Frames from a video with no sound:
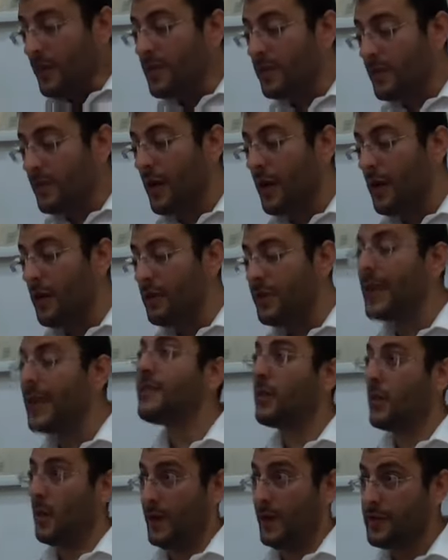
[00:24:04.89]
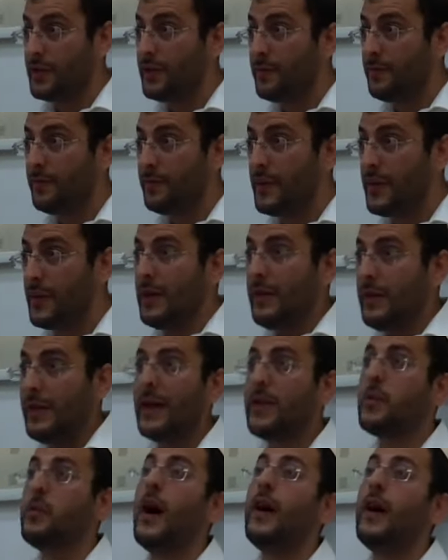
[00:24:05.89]
So that's a question.
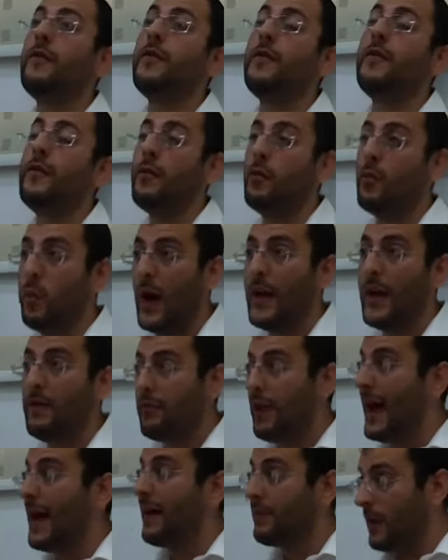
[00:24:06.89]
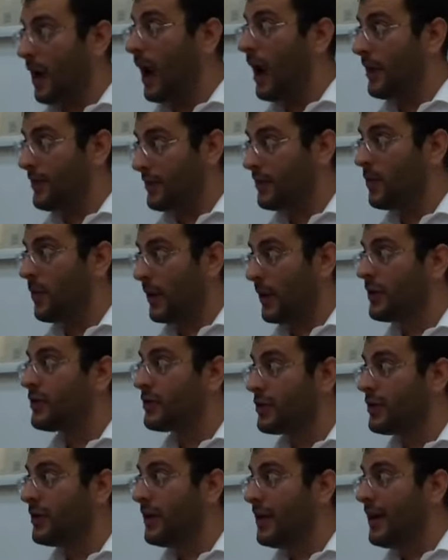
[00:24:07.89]
That's one way round to ask the
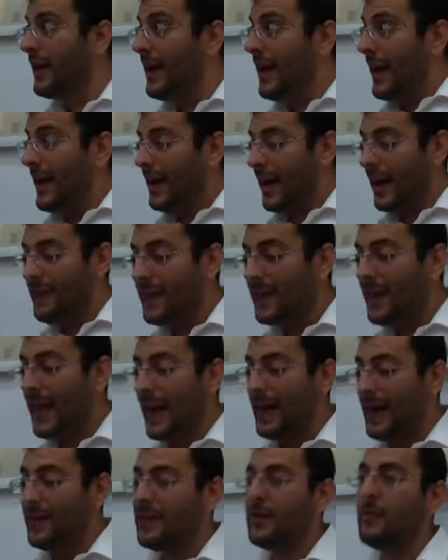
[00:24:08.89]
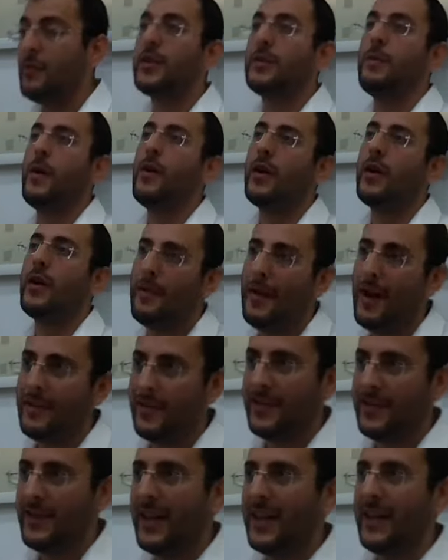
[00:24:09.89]
question. Again, the case that was spoken about,
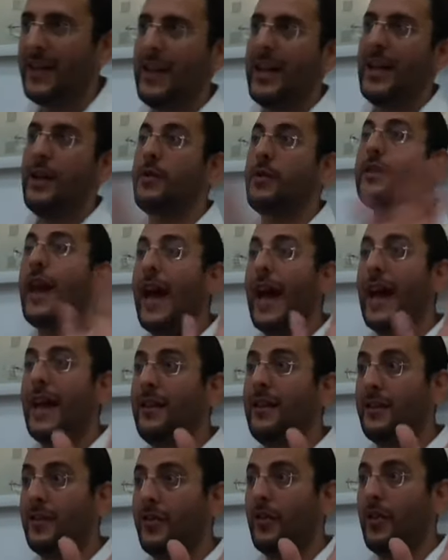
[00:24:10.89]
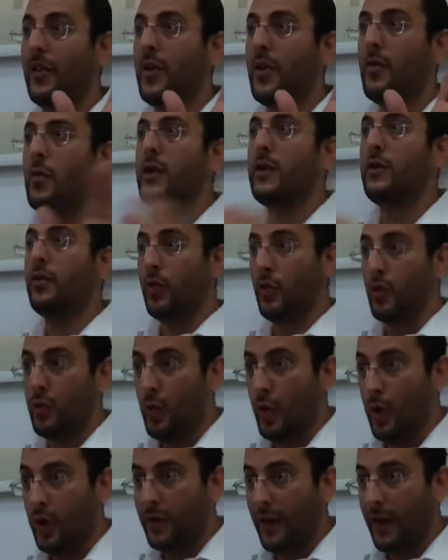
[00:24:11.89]
just to get it clear, was eight with two
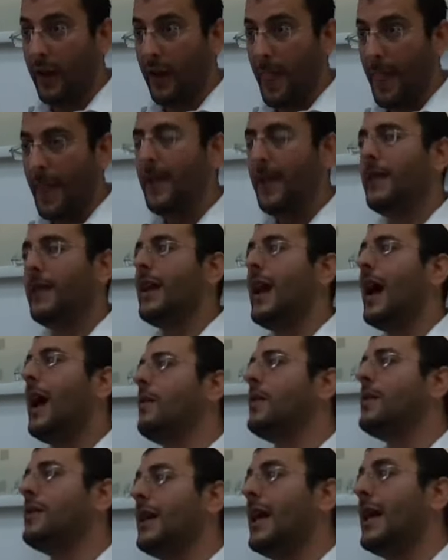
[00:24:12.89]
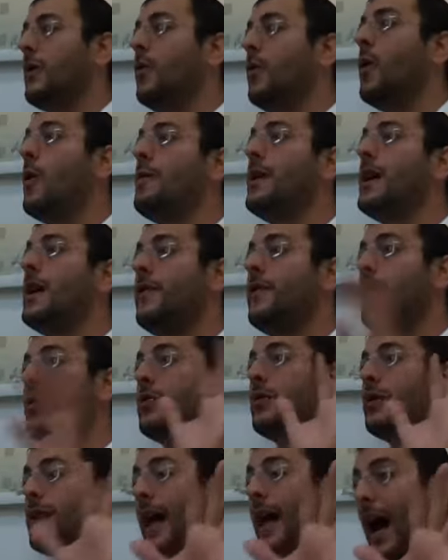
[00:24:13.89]
water. Now we're saying what will be if it
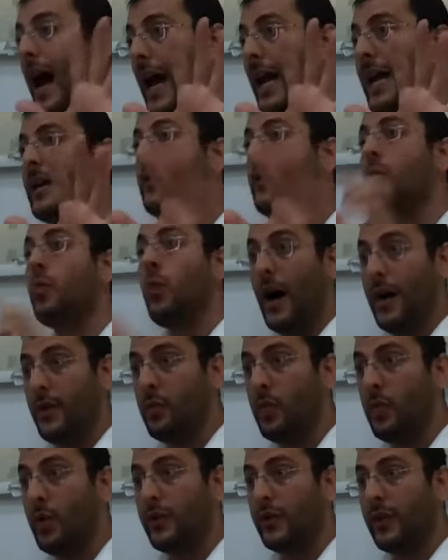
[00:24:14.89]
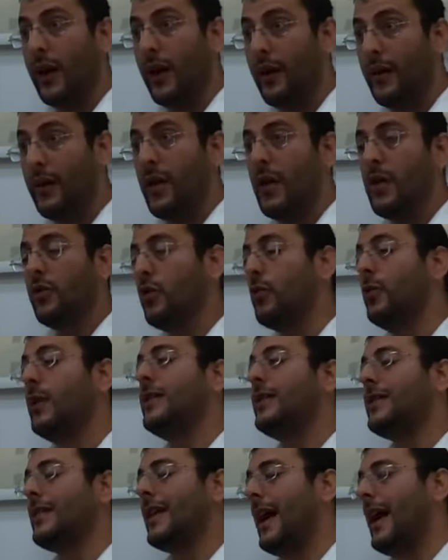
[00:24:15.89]
was nine and one water? Do
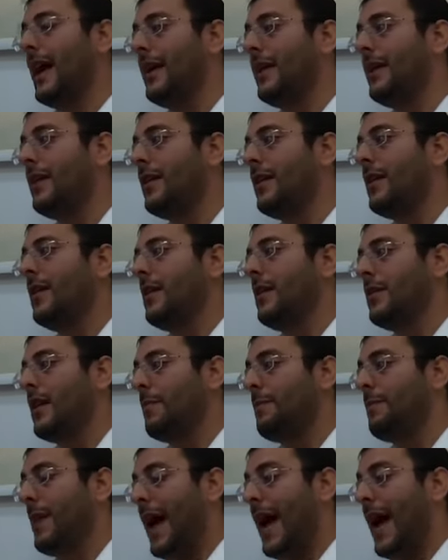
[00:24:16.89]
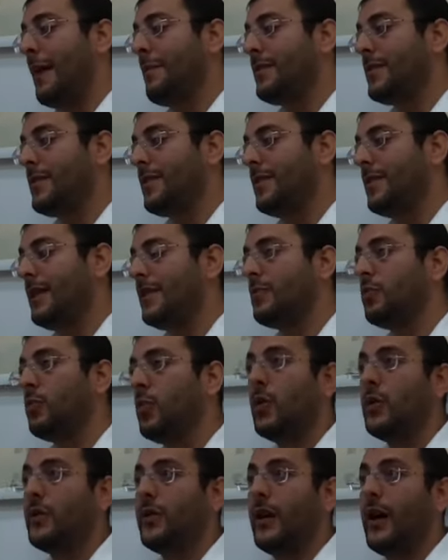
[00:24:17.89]
we say that perhaps this
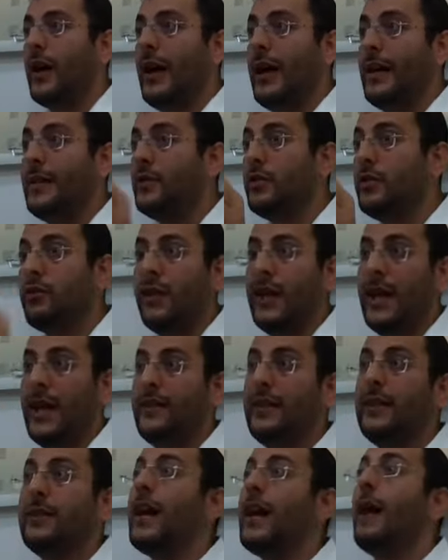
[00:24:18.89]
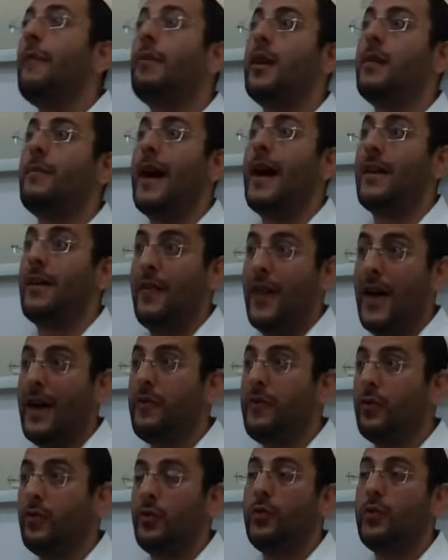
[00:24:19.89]
water isn't creating double amount of
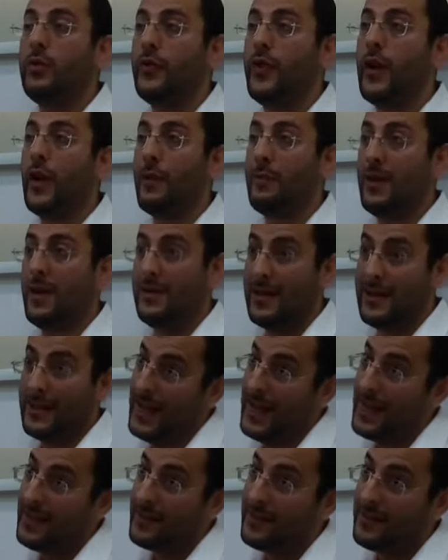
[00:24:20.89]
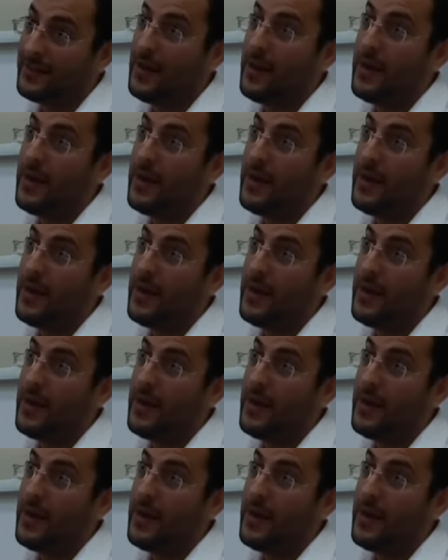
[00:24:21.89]
head or two tefachim because it's less?